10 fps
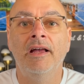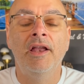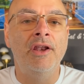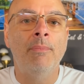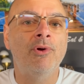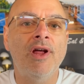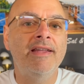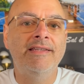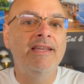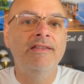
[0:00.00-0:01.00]
Number
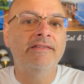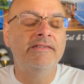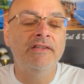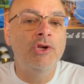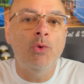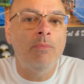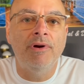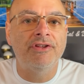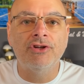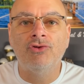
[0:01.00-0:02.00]
19, this is a new one, but
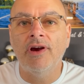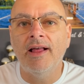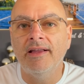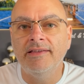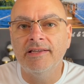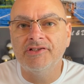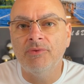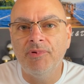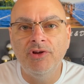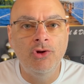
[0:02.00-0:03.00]
it's a great idea.
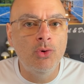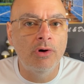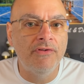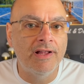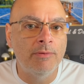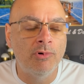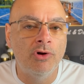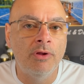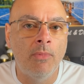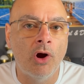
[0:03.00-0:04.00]
Something new available
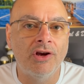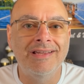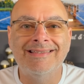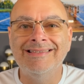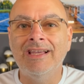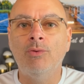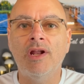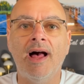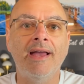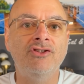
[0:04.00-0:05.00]
on the market is liquid
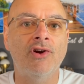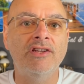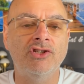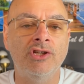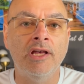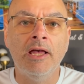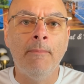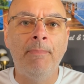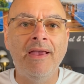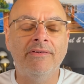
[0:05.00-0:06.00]
hydration.
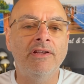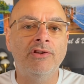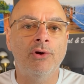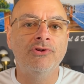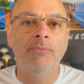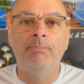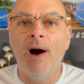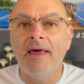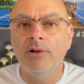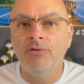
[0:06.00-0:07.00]
Basically turns a
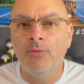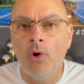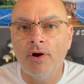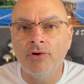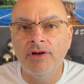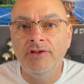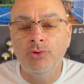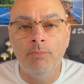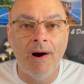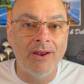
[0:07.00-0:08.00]
bottle of water into
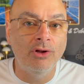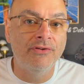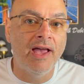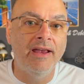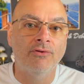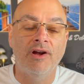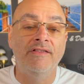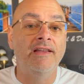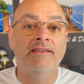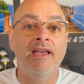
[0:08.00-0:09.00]
a bottle of Gatorade.
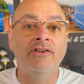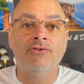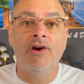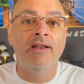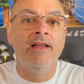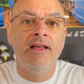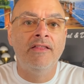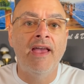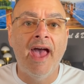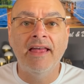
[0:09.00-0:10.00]
They taste great.
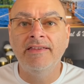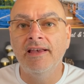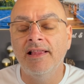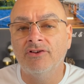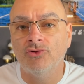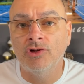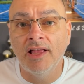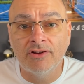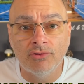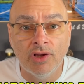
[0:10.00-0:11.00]
They add the
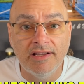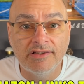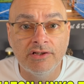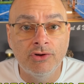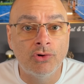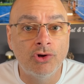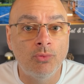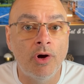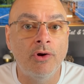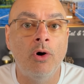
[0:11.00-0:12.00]
electrolytes that you're going to
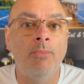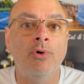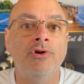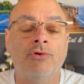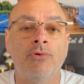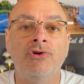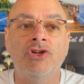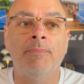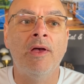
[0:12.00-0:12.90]
want on board your cruise ship.